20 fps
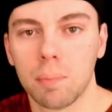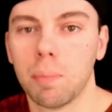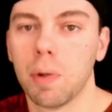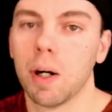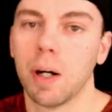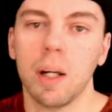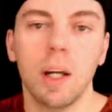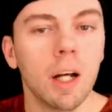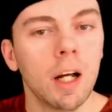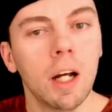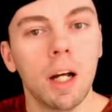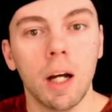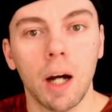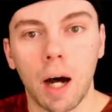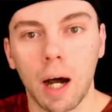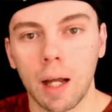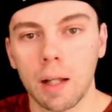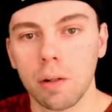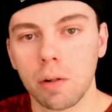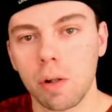but
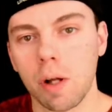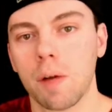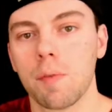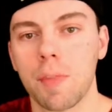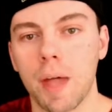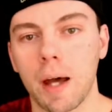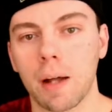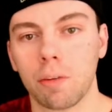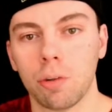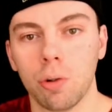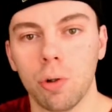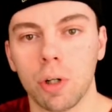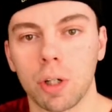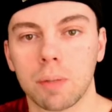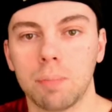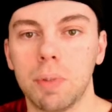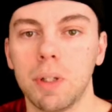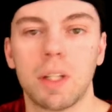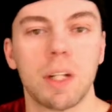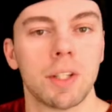I love that
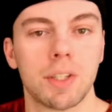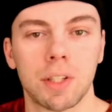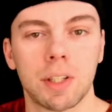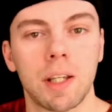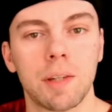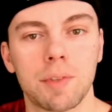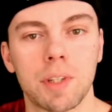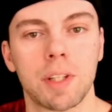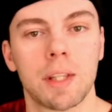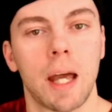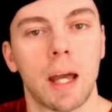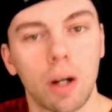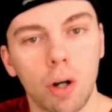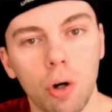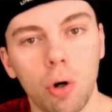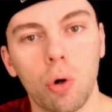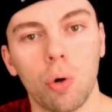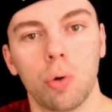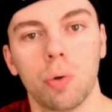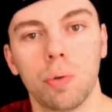look because it gives it that
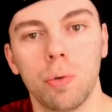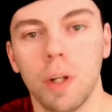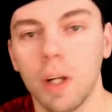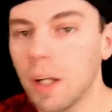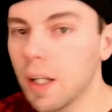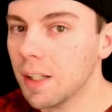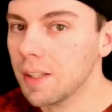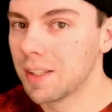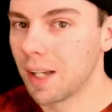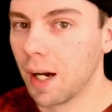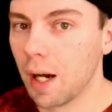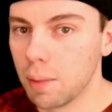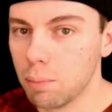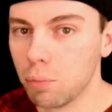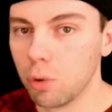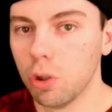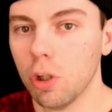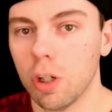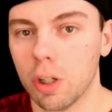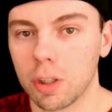old
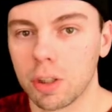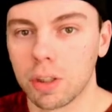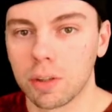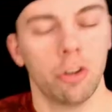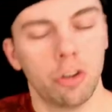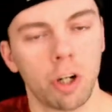time look.